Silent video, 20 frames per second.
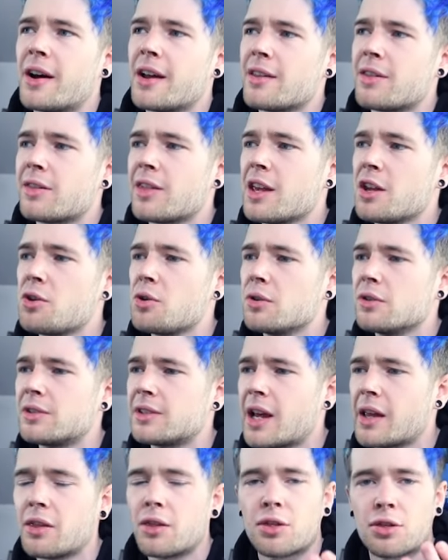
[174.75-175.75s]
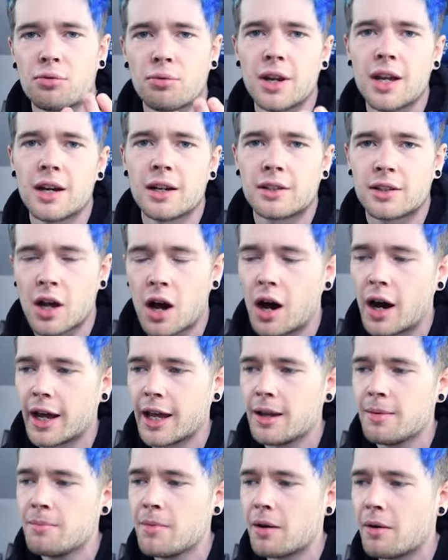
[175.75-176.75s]
I think you can send three at a
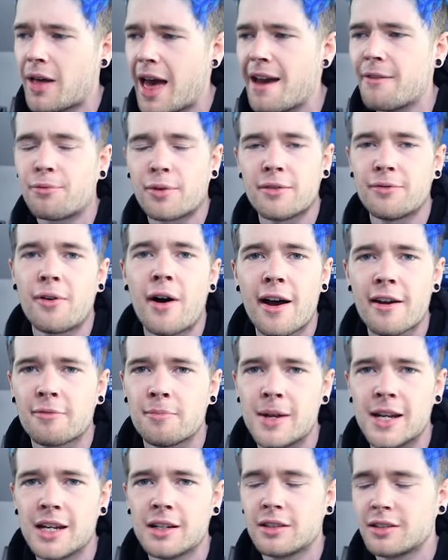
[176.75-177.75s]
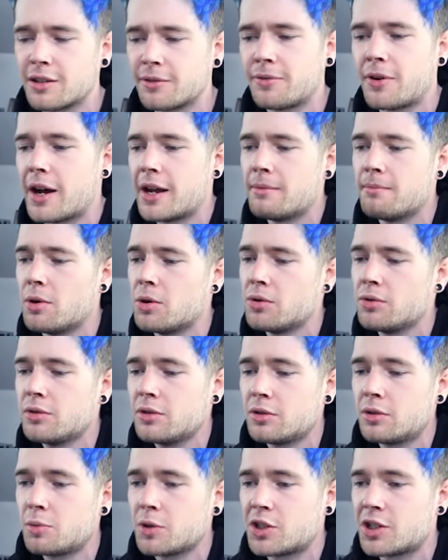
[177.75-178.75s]
time every five minutes to find
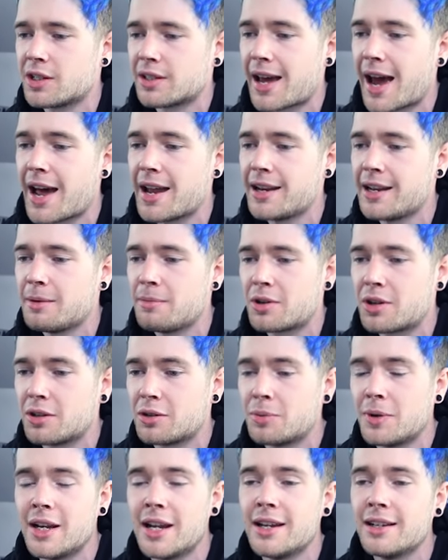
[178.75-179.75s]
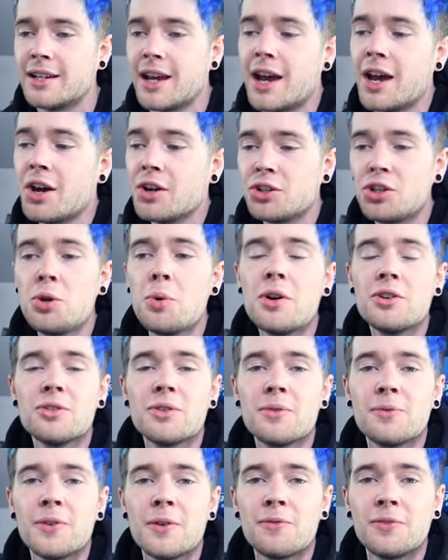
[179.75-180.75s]
moons, which is handy because we need
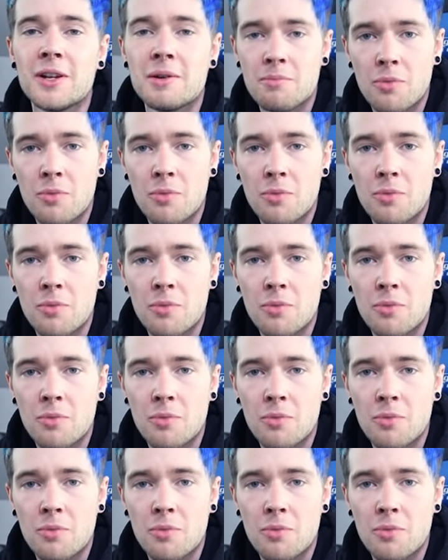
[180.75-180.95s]
250